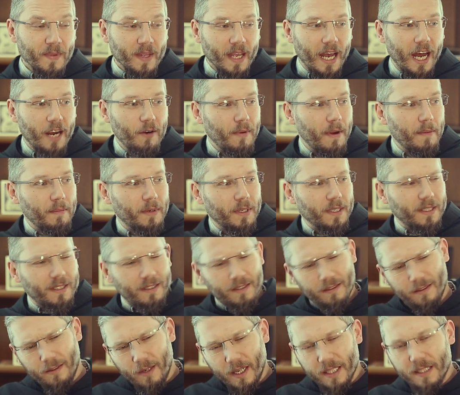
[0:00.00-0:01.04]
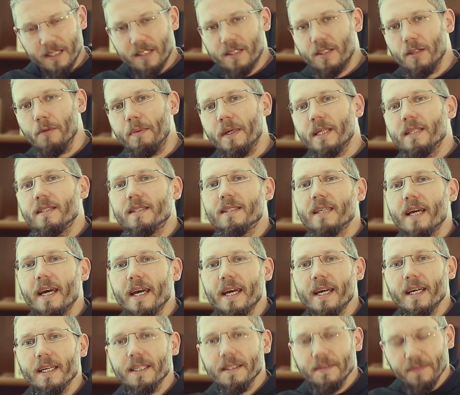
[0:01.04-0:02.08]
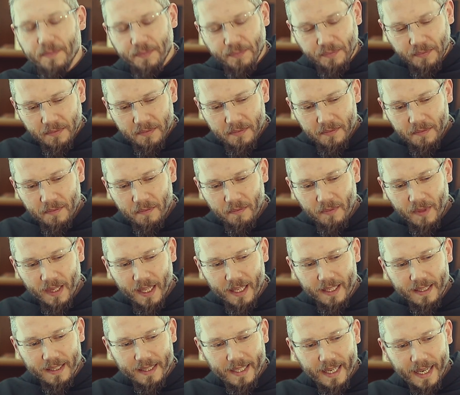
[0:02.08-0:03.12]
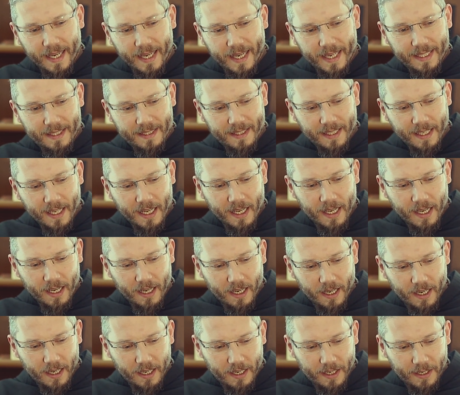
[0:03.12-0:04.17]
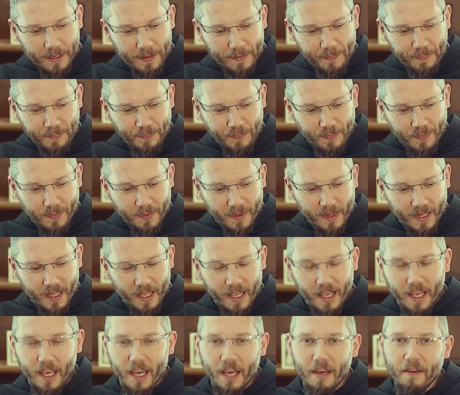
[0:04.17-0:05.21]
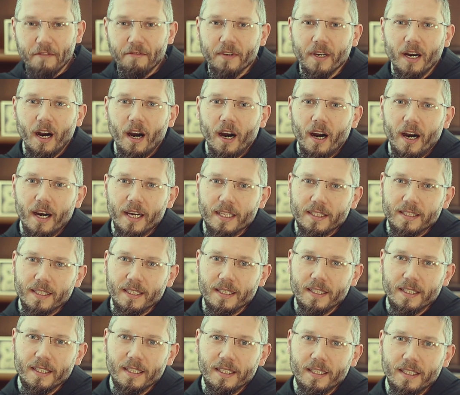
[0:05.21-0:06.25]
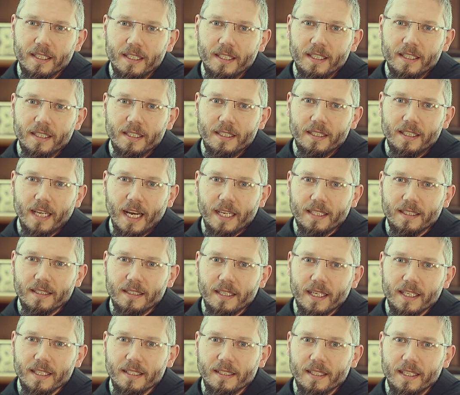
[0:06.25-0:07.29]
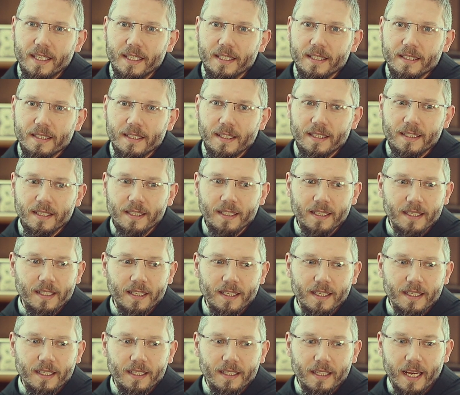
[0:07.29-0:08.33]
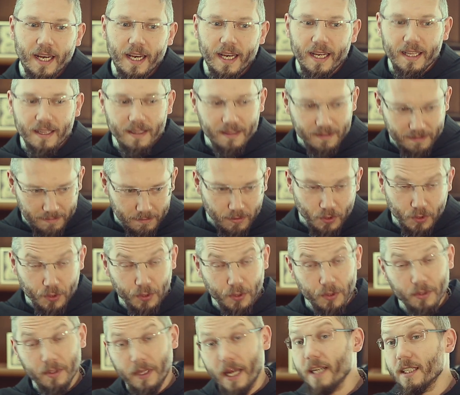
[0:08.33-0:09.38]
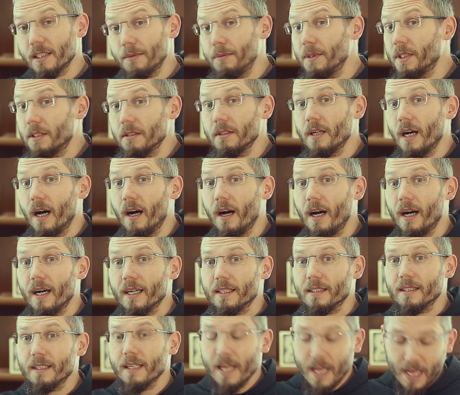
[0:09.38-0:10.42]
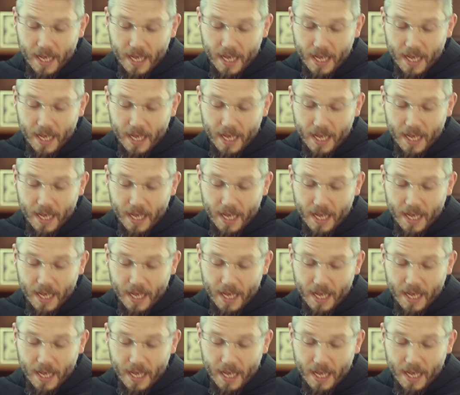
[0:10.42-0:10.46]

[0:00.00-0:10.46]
I remember quite stupid saying that if God doesn't exist, that thanks be to God.